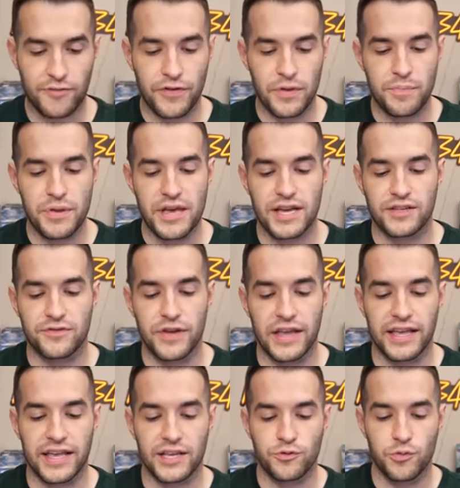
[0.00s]
to defeat
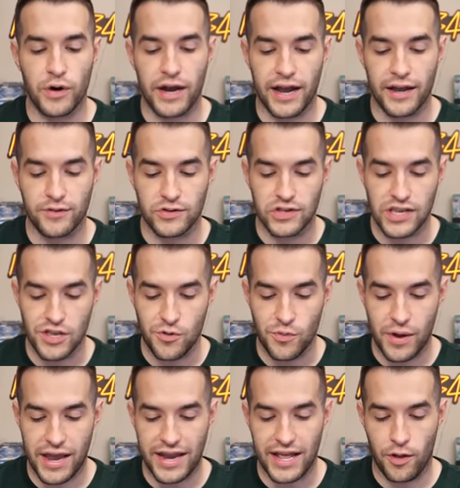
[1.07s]
PSV, and guess what, IOC,
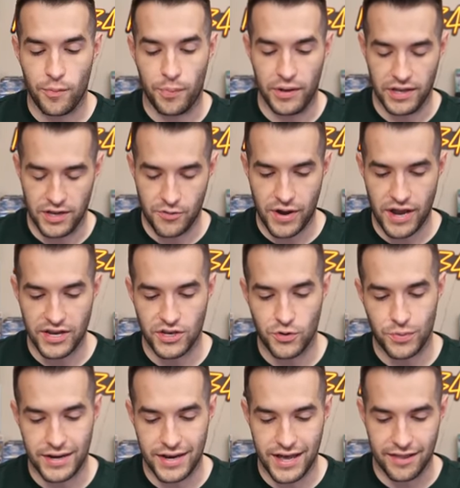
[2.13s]
you ain't helping. You ain't
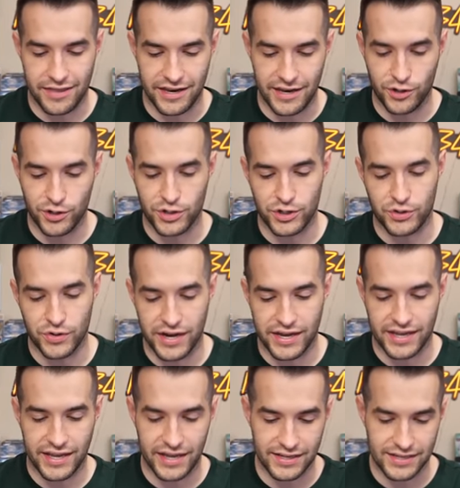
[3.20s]
doing nothing. Energy
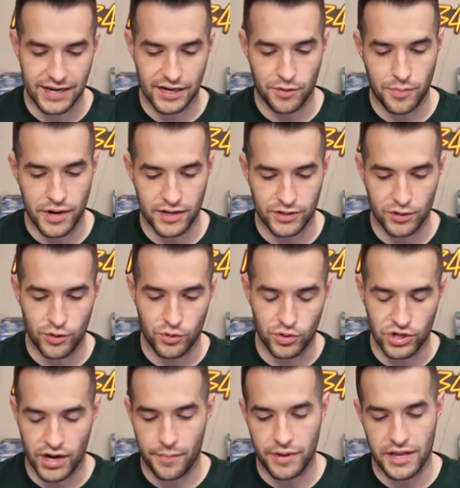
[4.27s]
Drain, Chaos Necromancer,
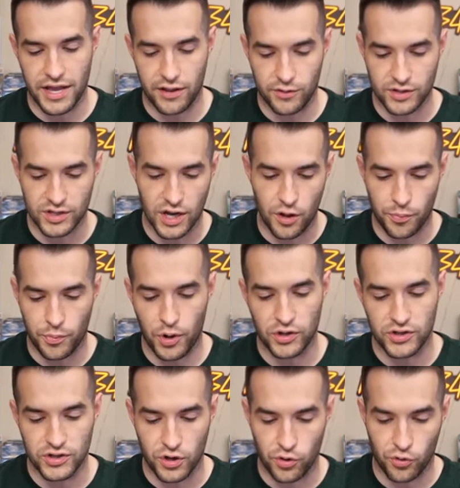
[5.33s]
Ojama Yellow, Stealth
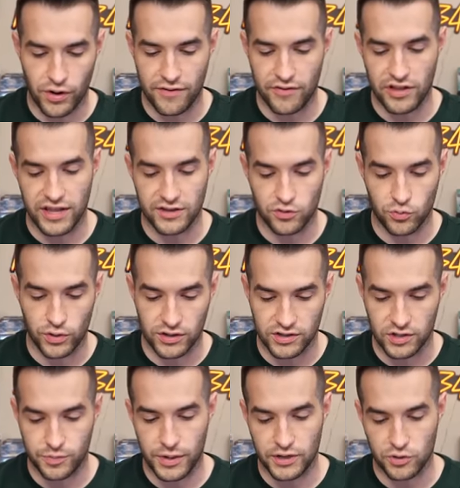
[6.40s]
Bird, Zero Gravity, that's a
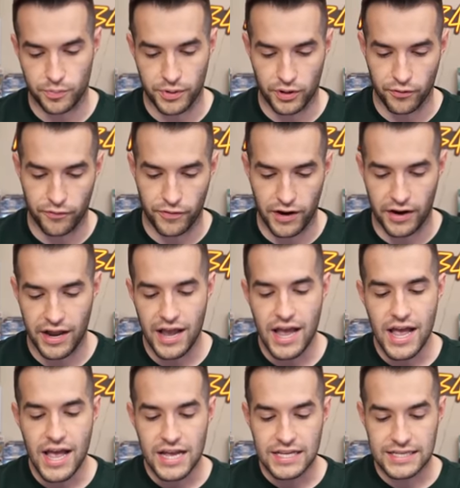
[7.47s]
Ruxin Special, Pickle Fairy,
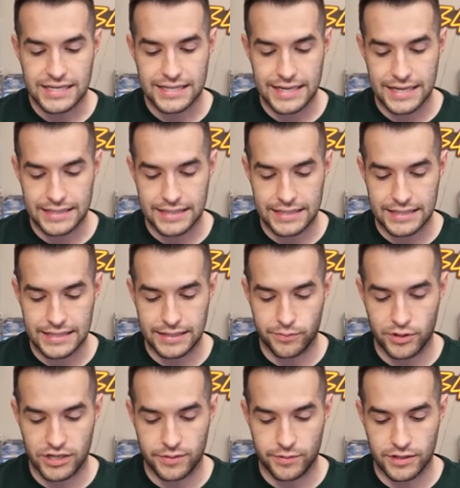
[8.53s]
Sasuke
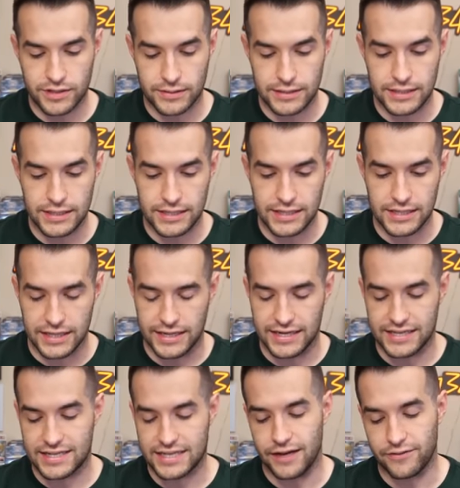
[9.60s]
Samurai number 3, and
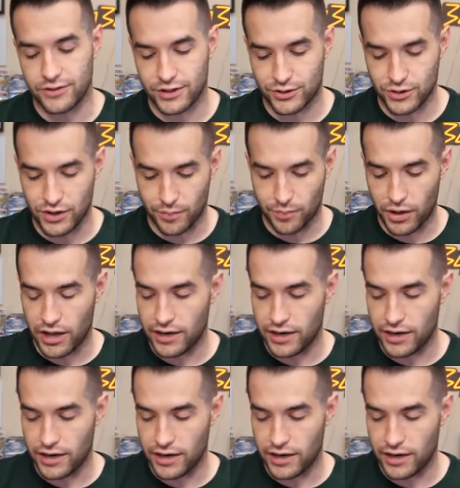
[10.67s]
a self-destruct